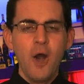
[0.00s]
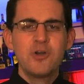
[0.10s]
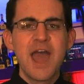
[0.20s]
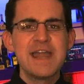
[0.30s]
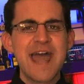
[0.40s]

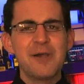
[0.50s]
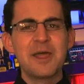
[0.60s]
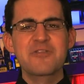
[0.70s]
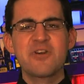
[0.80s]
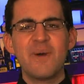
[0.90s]
Okay, now
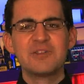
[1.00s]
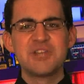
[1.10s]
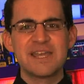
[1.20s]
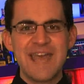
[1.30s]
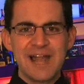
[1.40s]
let's go out
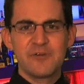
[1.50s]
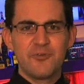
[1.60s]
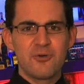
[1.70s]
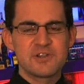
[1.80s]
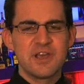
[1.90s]
to
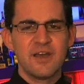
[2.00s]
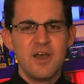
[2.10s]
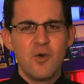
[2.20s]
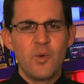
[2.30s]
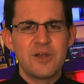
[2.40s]
California
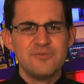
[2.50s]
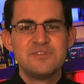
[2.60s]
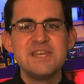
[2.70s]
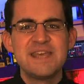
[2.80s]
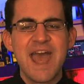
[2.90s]
where
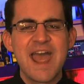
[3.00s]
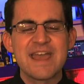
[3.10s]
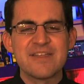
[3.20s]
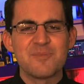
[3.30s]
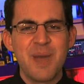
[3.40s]
DK
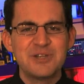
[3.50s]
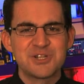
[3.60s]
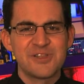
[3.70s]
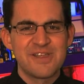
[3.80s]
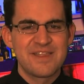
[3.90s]
is
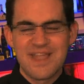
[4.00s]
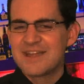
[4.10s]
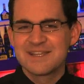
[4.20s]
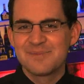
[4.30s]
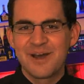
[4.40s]
patiently
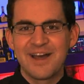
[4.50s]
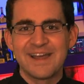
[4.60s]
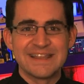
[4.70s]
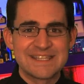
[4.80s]
standing by.